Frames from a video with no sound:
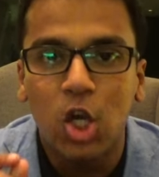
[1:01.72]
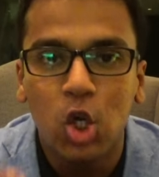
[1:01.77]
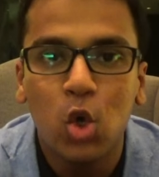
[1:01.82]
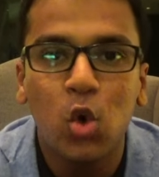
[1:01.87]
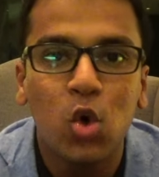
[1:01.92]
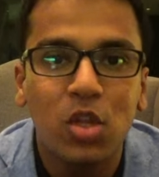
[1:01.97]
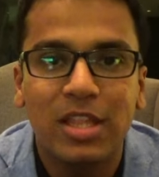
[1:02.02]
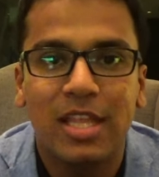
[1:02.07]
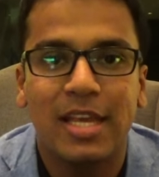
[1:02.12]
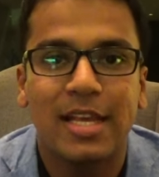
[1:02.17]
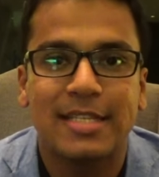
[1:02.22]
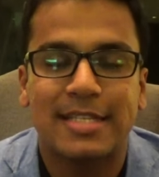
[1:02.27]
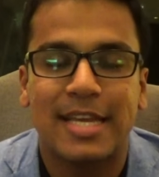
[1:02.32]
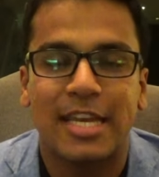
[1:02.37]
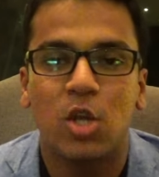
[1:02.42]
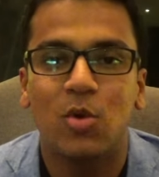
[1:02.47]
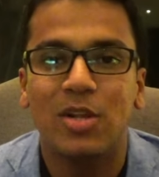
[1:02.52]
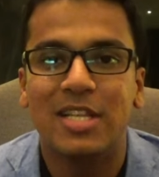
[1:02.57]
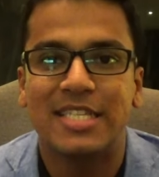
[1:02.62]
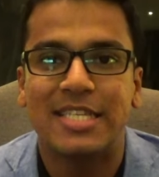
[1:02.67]
Do this and
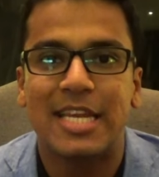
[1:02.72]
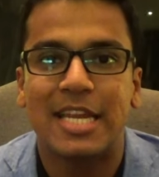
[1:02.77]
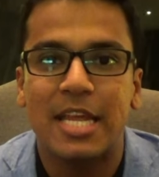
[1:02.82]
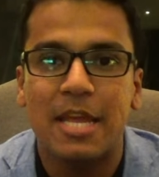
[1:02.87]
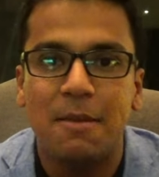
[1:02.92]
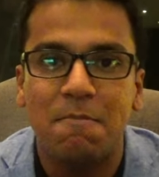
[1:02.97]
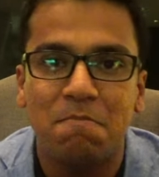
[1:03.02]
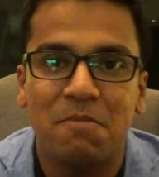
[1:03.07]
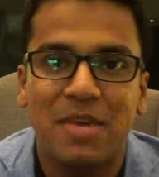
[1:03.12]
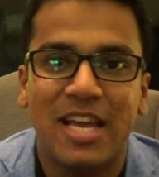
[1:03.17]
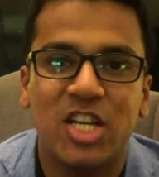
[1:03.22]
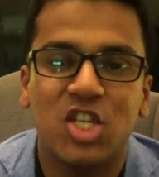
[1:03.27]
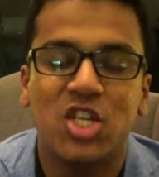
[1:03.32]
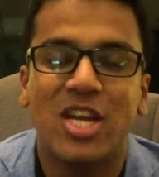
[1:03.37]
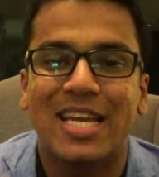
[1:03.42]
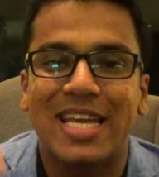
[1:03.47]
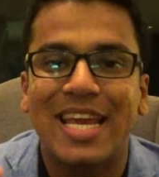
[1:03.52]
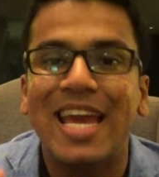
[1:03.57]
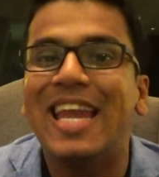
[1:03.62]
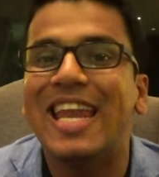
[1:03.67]
you will see an
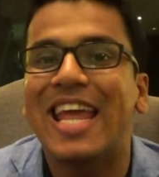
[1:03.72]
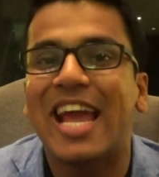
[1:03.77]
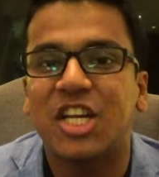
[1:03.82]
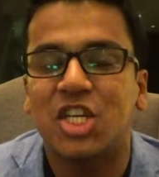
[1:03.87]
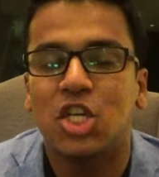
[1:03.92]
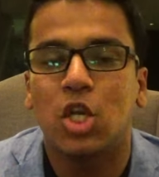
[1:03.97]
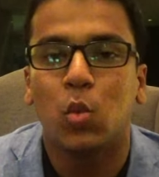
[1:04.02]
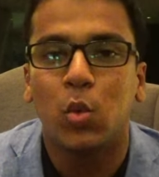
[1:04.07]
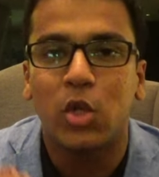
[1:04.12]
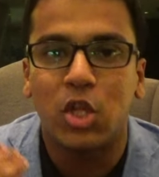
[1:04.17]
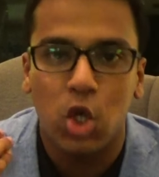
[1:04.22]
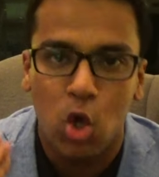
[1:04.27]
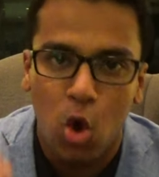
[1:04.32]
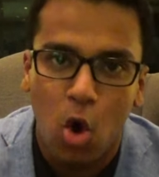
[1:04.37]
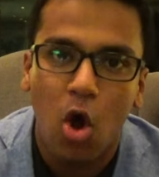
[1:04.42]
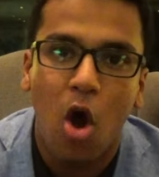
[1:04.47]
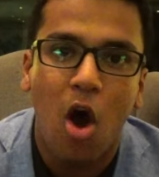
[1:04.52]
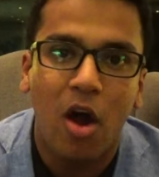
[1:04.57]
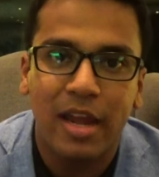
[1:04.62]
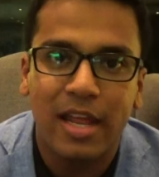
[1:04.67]
immediate connection with
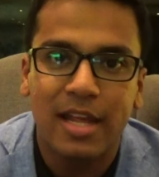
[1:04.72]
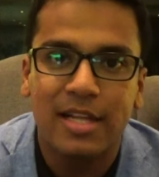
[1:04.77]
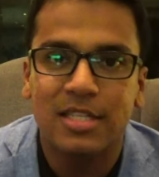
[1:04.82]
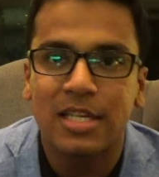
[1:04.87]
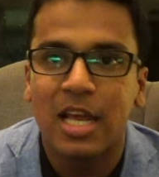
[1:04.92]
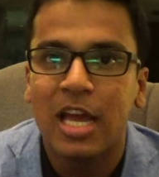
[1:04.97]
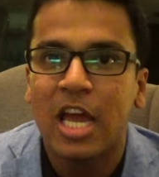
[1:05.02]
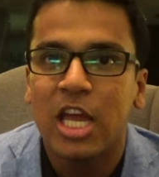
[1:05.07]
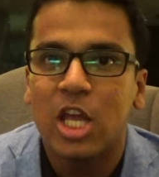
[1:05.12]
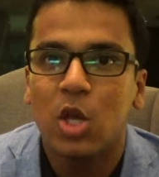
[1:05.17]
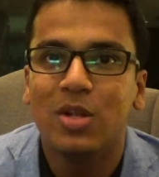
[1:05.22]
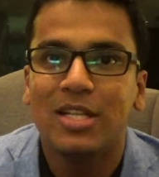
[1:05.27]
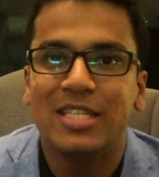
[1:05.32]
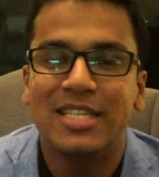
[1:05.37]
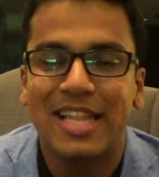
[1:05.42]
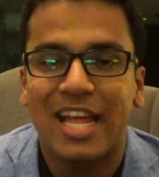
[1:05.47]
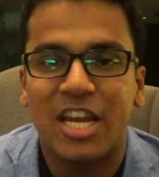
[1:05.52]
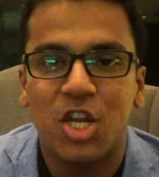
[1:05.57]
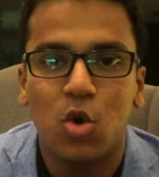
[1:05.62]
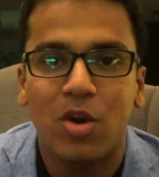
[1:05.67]
your audience. You will see
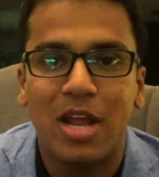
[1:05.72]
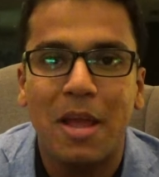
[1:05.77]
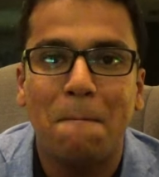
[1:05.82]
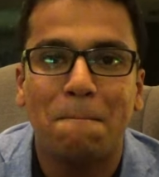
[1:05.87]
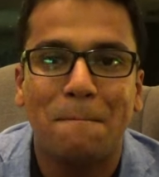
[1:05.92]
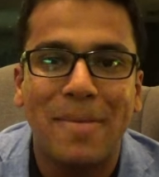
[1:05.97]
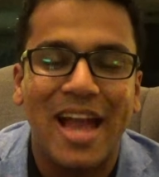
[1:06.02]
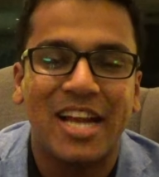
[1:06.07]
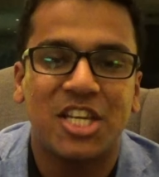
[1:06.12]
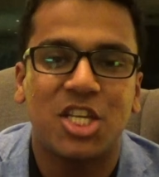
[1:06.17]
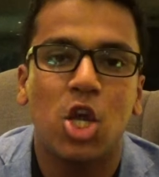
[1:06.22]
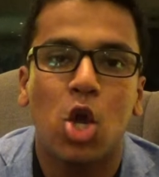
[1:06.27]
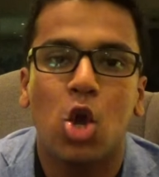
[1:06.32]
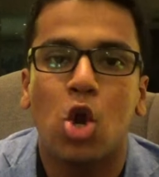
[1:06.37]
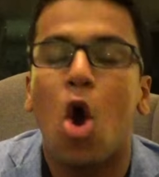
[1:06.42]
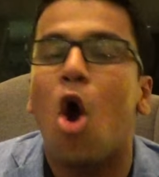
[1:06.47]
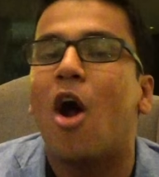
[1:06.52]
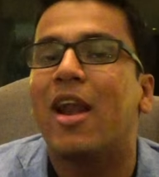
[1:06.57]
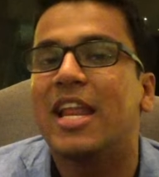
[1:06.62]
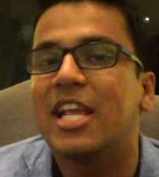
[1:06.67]
that you're impacting your
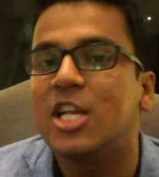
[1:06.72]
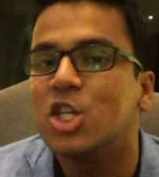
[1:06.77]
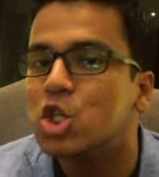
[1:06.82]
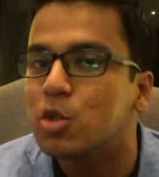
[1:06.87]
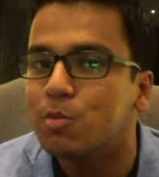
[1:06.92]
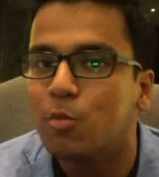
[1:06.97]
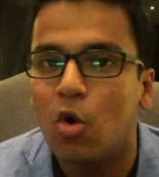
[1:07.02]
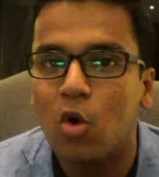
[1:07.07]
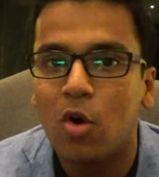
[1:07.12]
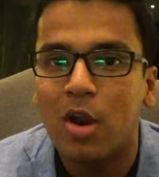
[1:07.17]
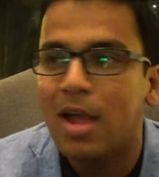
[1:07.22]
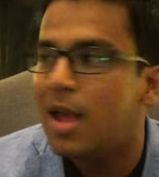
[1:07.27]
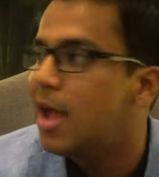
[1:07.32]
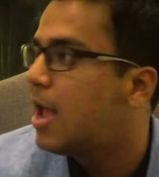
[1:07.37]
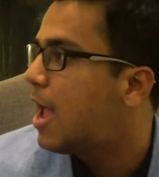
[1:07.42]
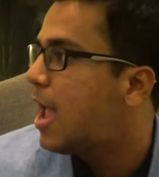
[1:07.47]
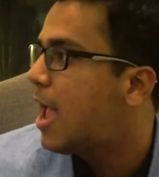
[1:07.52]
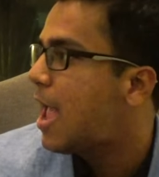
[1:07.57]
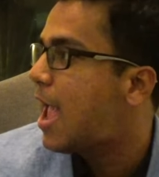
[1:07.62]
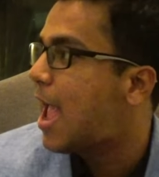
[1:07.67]
audience more.
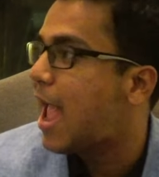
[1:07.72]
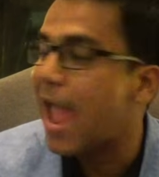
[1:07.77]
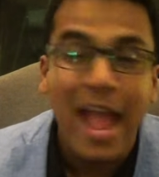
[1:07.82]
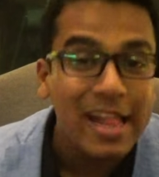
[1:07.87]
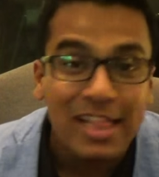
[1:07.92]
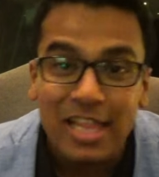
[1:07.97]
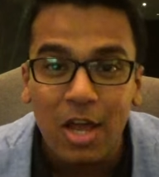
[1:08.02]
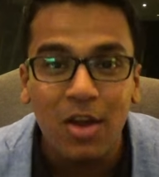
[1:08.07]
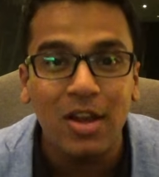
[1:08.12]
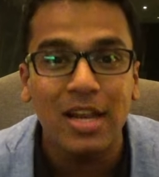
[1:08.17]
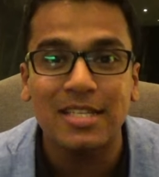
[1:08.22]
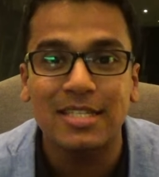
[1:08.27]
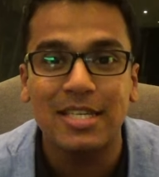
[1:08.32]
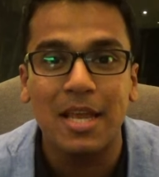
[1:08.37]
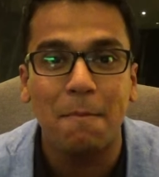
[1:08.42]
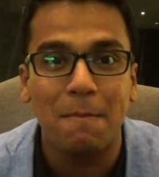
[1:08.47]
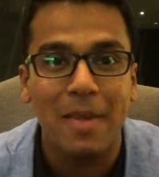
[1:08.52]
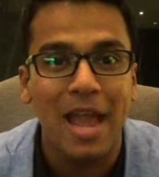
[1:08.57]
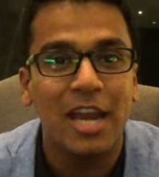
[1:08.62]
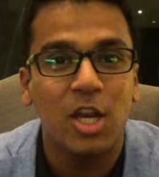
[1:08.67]
And they're gonna
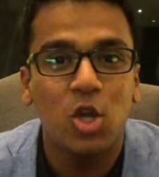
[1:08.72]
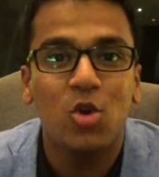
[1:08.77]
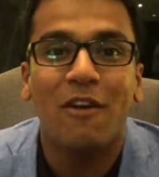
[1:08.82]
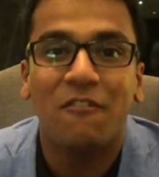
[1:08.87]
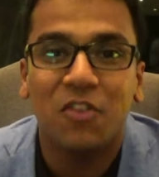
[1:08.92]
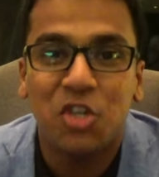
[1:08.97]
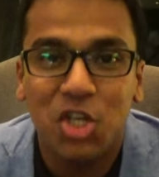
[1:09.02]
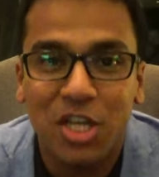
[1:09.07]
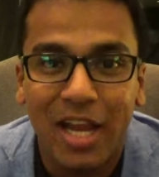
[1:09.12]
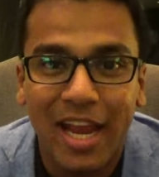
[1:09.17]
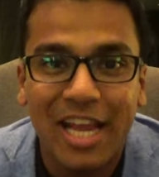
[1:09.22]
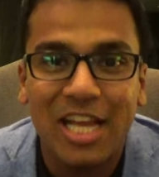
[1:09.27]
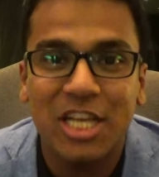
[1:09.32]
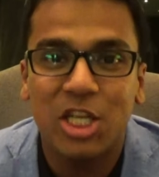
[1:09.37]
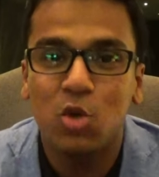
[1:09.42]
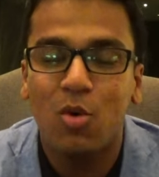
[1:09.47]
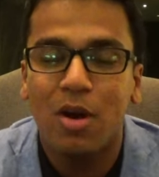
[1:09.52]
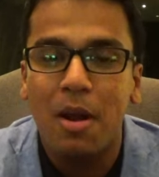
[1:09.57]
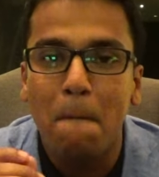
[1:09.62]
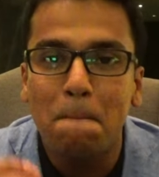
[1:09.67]
say, man, you have
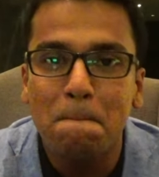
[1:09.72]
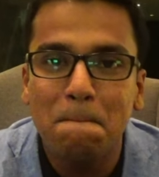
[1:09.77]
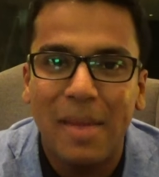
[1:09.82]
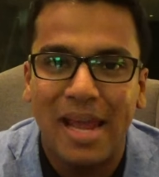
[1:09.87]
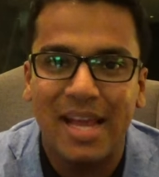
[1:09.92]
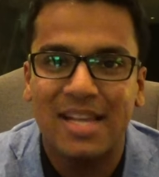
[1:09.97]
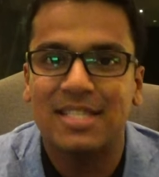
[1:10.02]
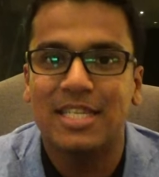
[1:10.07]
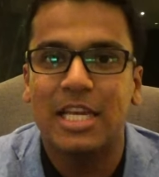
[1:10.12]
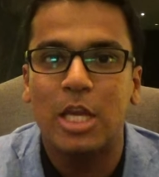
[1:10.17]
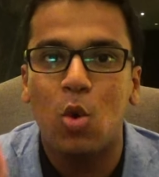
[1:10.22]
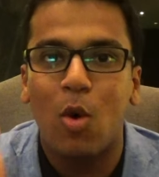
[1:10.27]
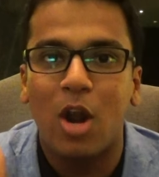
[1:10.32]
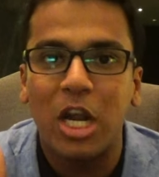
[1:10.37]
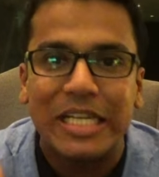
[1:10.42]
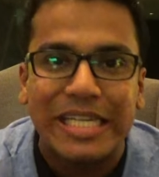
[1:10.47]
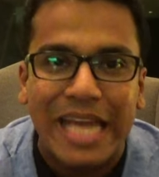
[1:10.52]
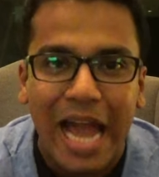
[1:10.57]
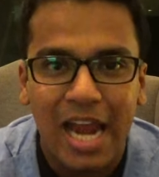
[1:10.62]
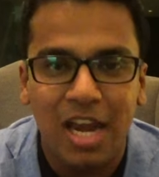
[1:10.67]
changed, you are amazing, you are
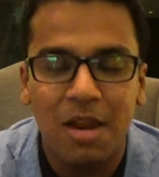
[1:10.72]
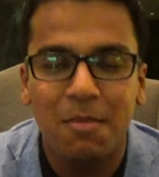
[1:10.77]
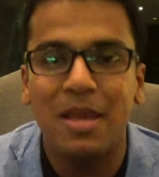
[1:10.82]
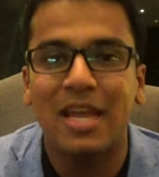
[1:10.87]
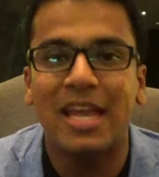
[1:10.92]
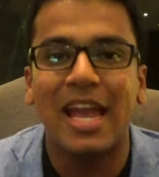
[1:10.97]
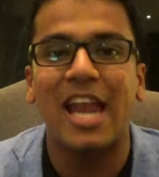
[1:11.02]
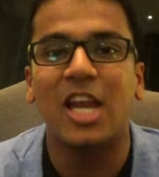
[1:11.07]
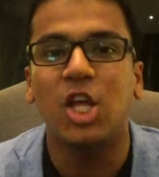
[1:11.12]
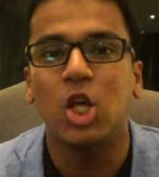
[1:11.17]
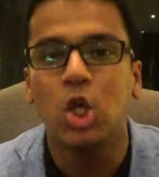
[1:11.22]
dynamic, and